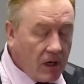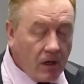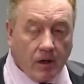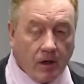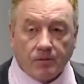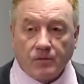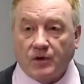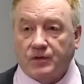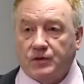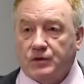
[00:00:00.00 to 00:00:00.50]

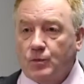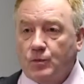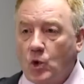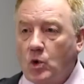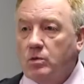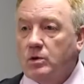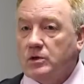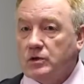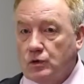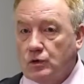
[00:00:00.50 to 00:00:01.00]
Prof. Small
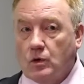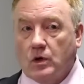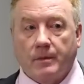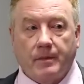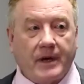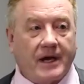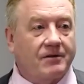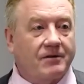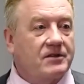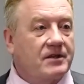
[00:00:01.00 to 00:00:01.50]
will talk
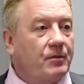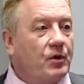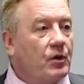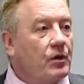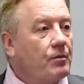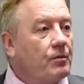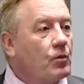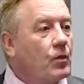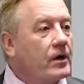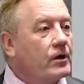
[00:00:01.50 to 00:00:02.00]
about some of
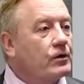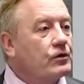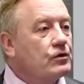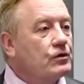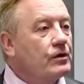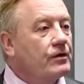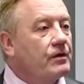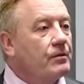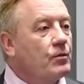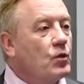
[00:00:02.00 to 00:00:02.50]
the one or two
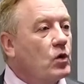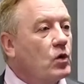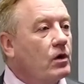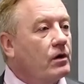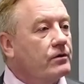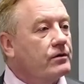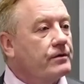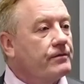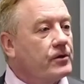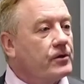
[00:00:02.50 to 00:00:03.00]
of the more
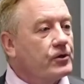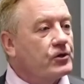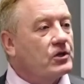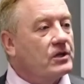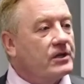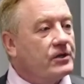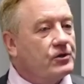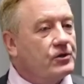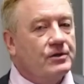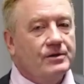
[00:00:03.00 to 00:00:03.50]
controversial
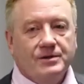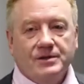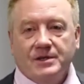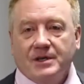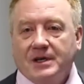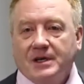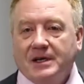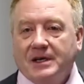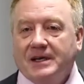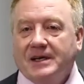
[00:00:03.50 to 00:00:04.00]
issues
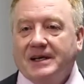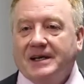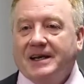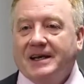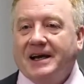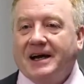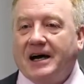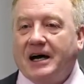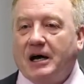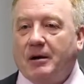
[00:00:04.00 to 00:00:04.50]

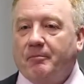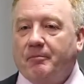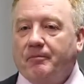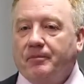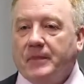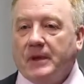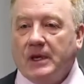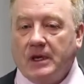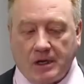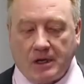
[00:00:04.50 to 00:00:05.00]

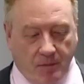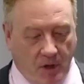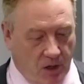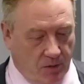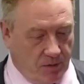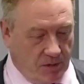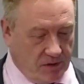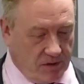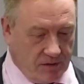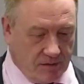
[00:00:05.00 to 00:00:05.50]
in a moment.